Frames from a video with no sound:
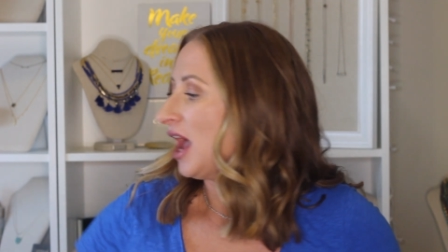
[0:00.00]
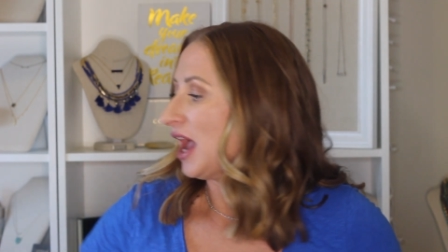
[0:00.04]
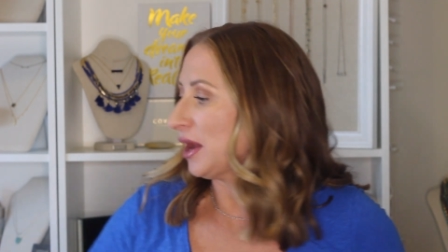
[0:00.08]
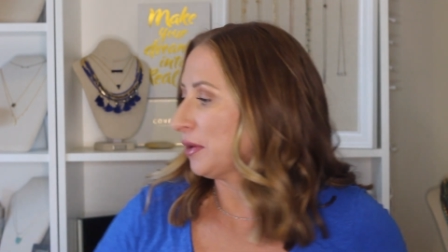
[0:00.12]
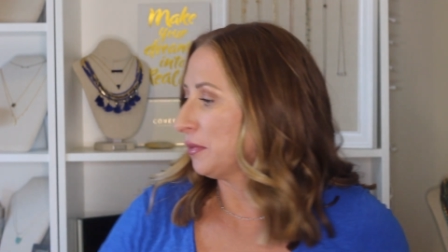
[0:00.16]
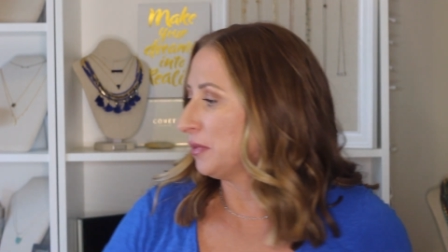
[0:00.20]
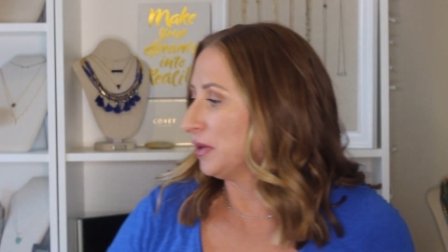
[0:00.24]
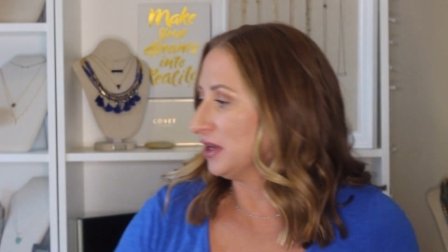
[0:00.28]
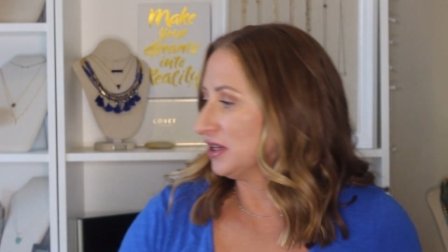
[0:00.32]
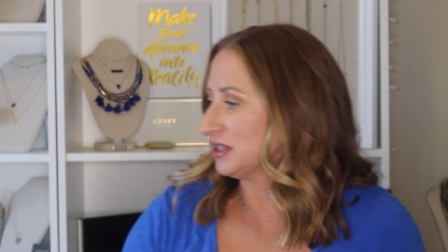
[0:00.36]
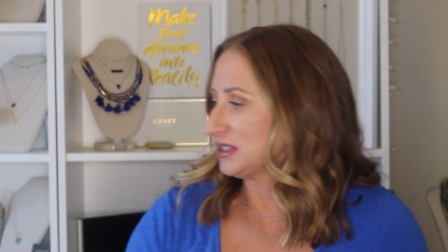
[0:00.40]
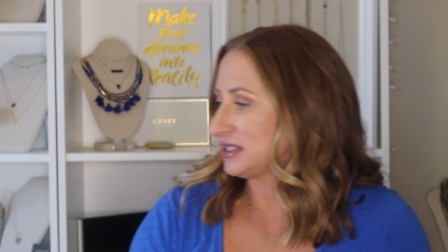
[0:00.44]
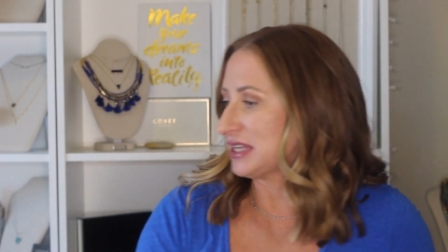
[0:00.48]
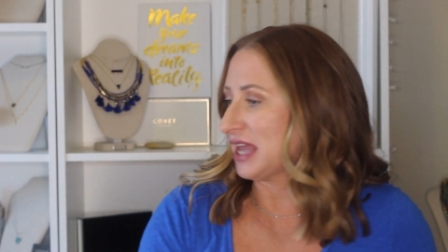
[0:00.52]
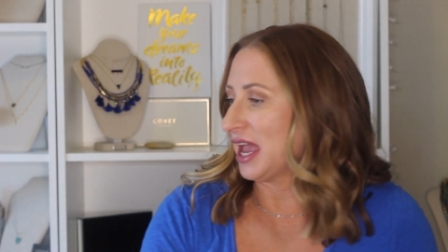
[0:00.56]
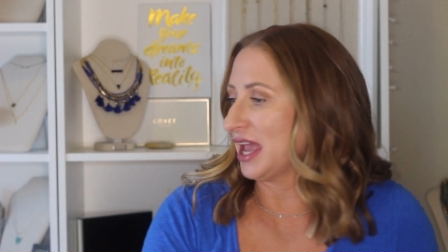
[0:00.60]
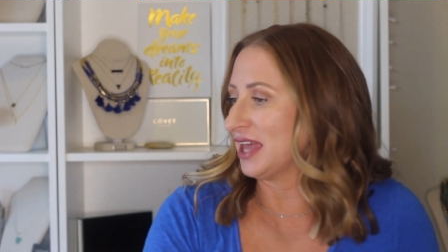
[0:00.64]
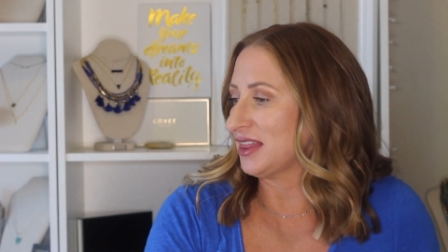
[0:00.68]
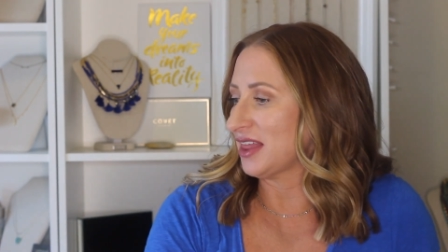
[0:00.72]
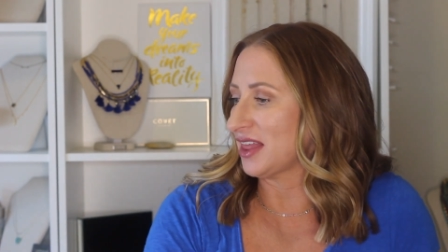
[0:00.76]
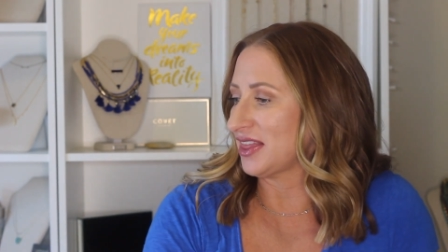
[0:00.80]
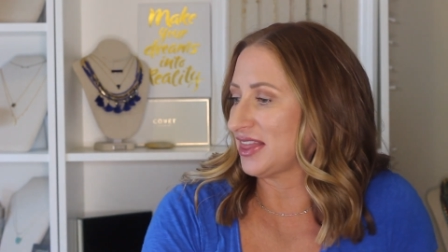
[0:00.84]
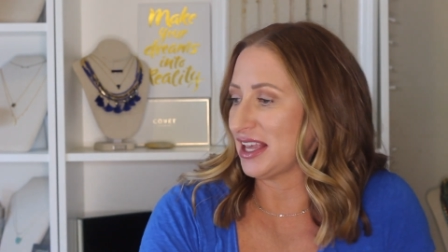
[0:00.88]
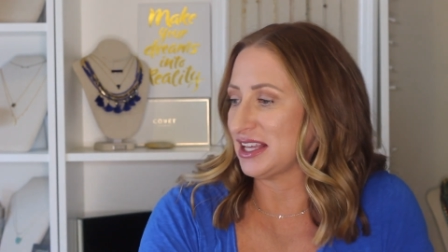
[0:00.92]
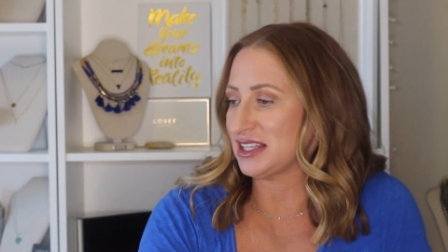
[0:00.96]
I will
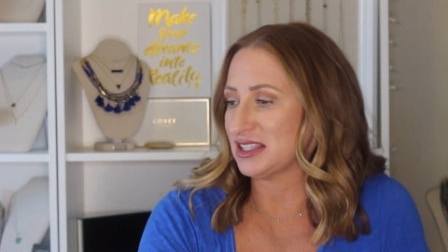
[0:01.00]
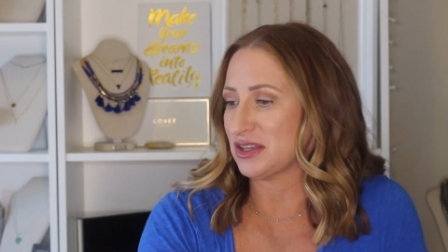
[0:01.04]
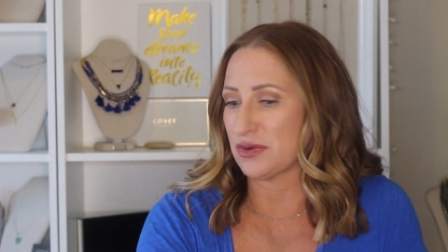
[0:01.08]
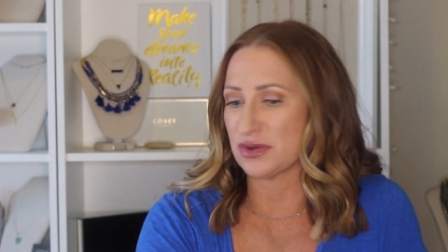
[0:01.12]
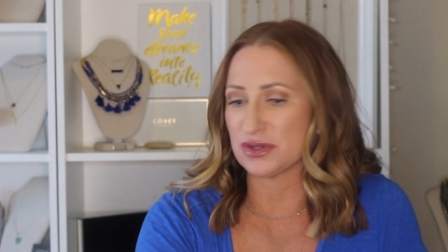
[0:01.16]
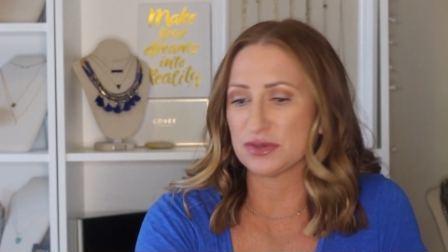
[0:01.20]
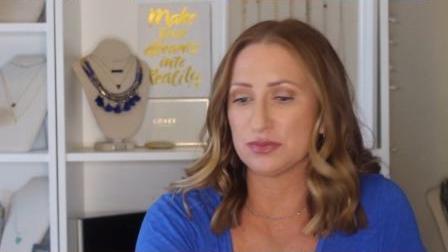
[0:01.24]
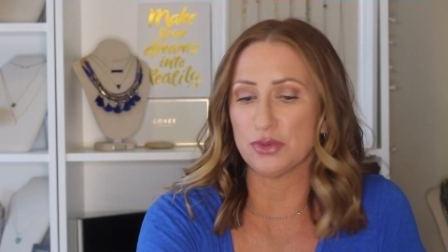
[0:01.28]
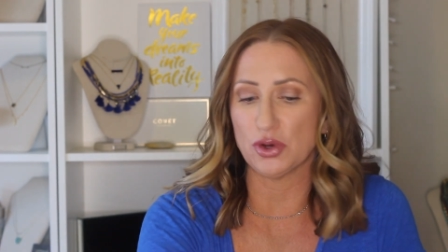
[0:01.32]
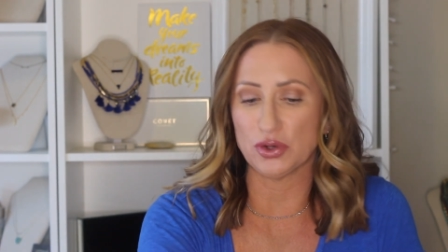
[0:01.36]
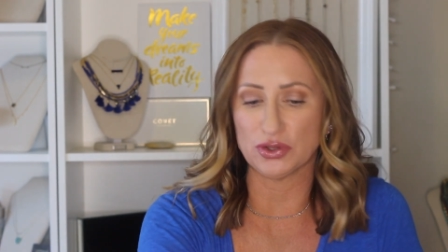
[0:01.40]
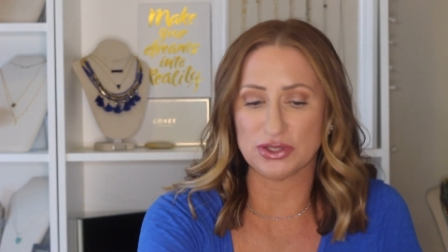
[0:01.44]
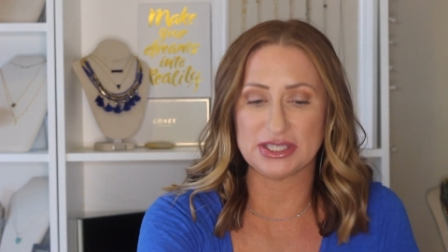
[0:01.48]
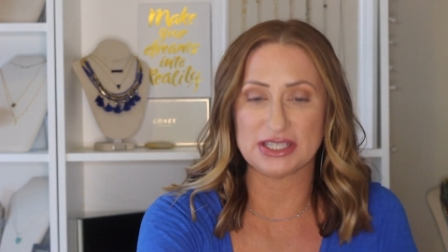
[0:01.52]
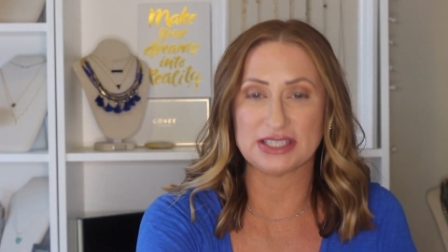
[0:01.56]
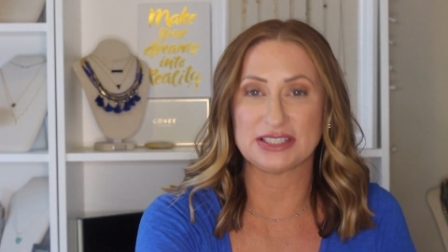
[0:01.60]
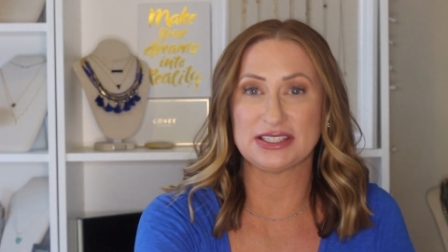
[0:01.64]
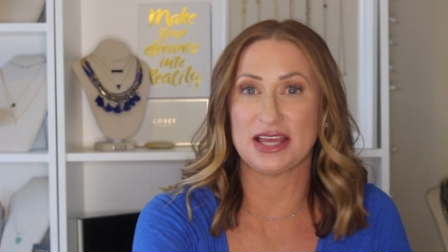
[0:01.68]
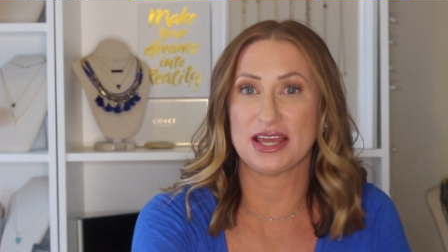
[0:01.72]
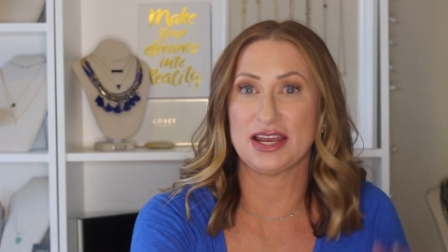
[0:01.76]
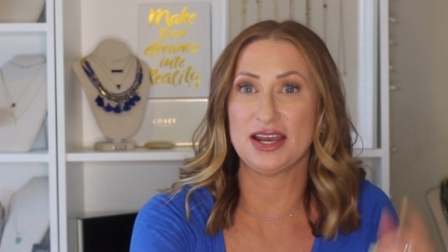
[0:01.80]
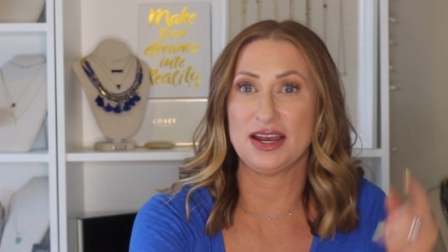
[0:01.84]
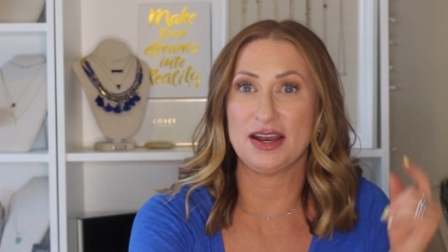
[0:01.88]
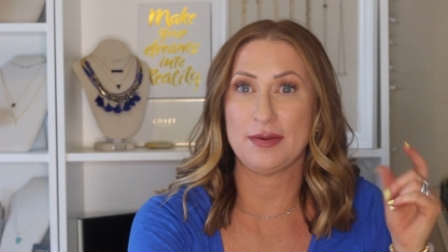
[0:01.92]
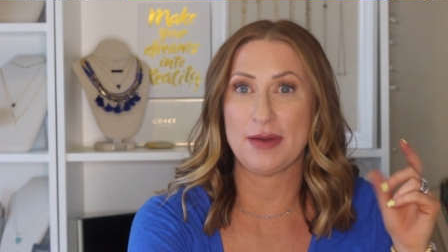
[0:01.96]
say the things I was most
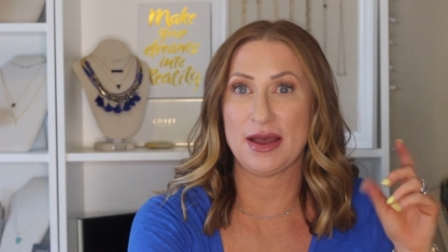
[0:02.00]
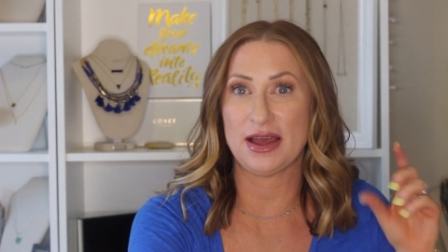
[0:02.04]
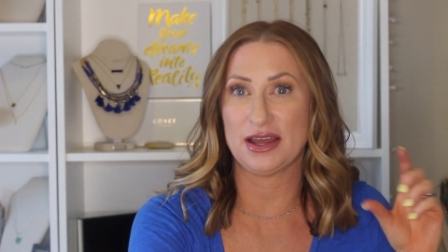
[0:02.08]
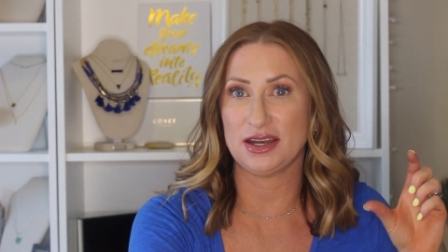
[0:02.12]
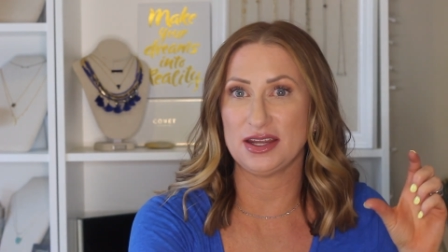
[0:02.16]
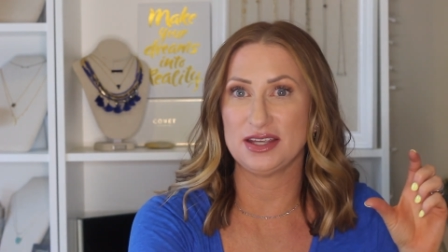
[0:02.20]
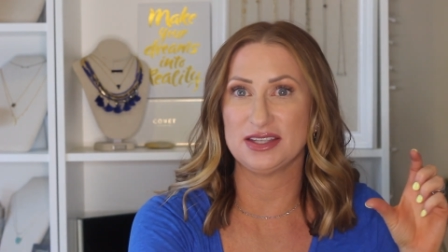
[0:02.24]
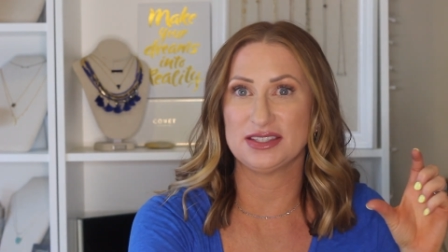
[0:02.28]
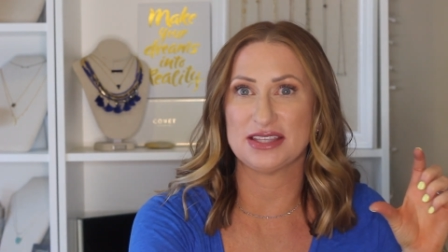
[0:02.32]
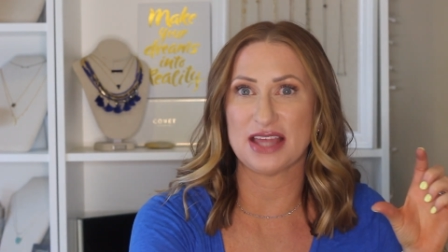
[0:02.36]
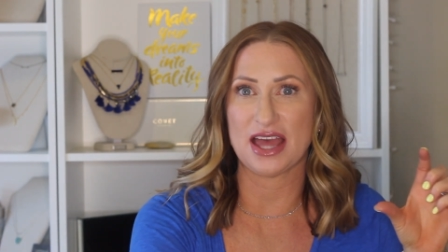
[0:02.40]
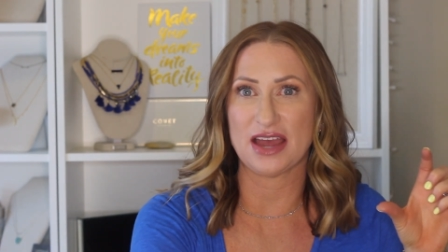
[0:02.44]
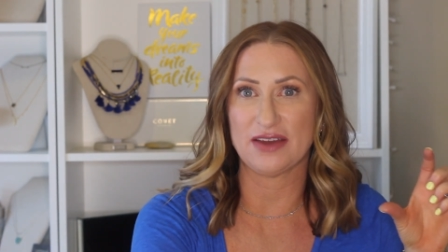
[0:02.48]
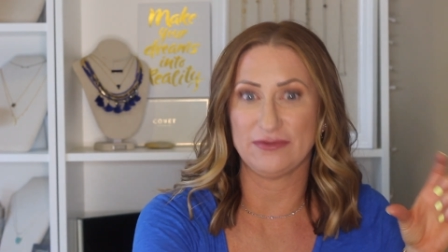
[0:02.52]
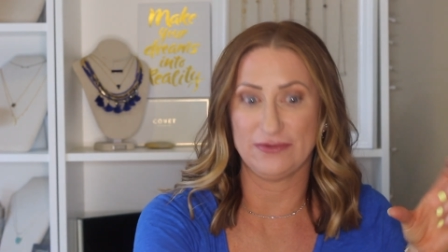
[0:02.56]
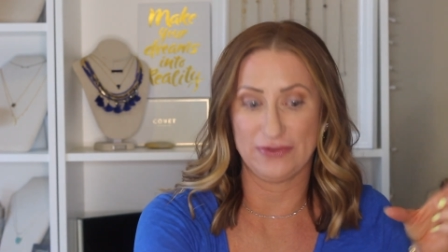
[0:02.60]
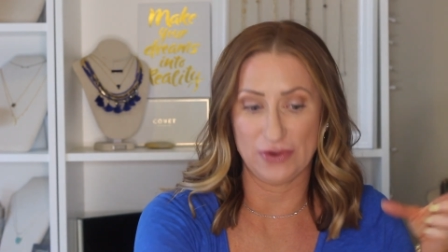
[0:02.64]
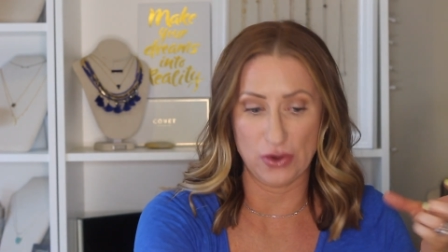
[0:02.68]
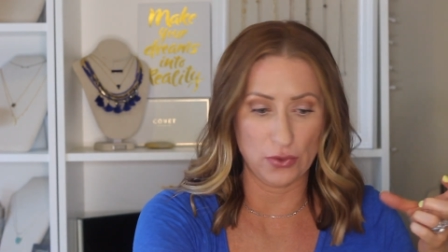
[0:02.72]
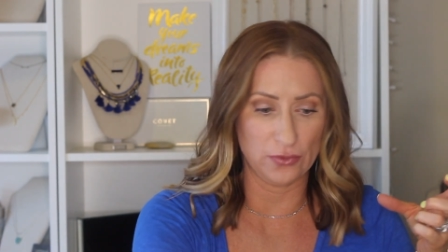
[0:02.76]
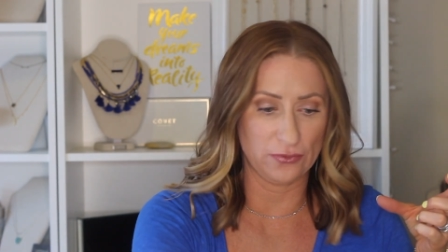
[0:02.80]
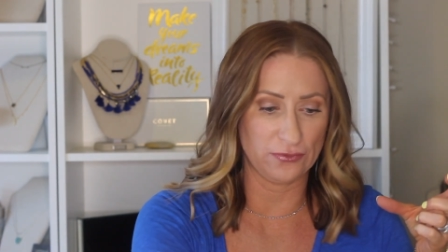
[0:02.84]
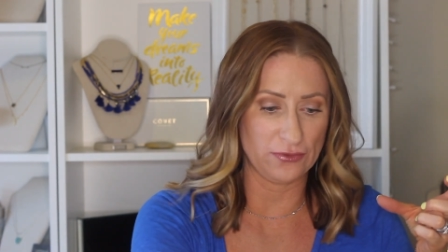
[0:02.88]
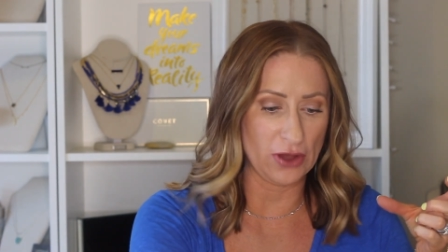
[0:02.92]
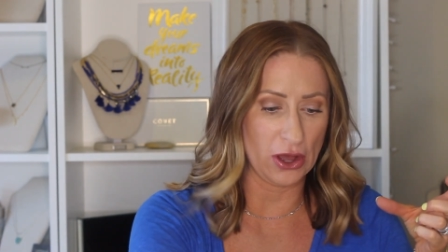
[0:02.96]
excited about is that
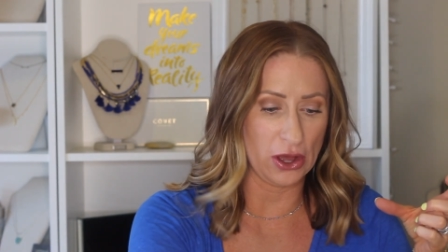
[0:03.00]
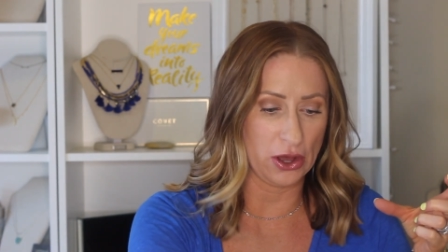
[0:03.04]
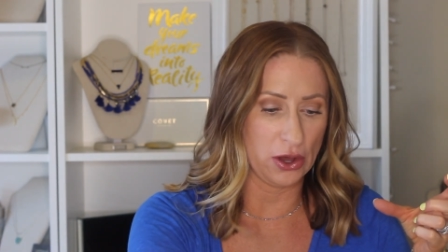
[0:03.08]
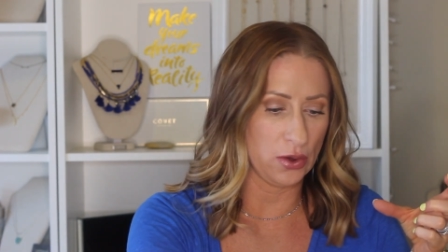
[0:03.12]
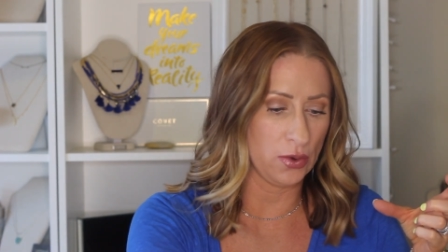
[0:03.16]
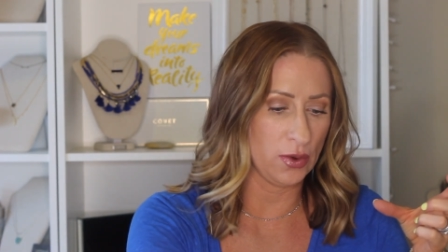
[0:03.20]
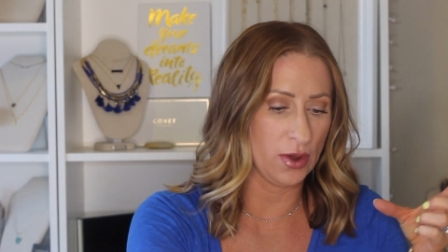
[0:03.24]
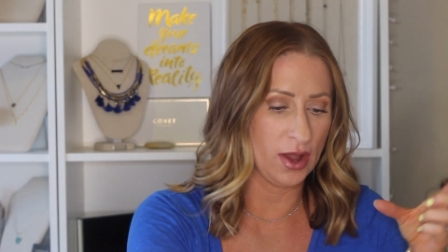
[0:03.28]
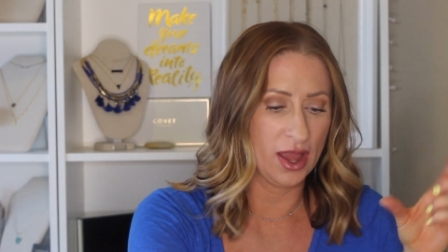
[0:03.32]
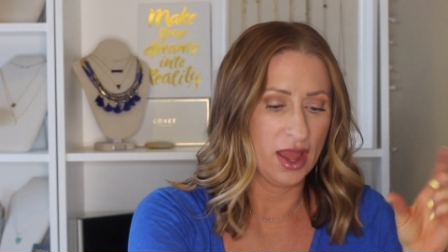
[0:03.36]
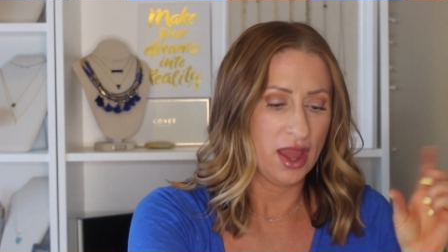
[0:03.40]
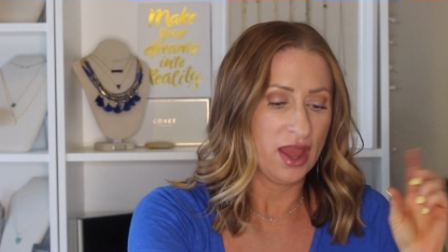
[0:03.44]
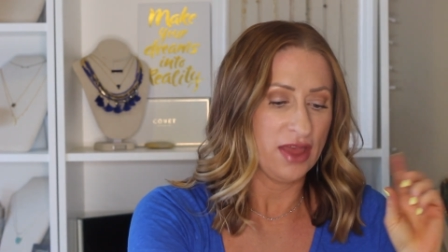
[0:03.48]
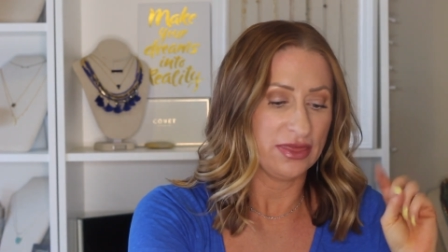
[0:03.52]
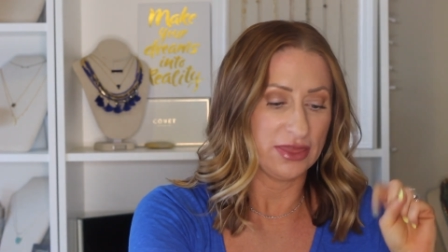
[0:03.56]
Fofo,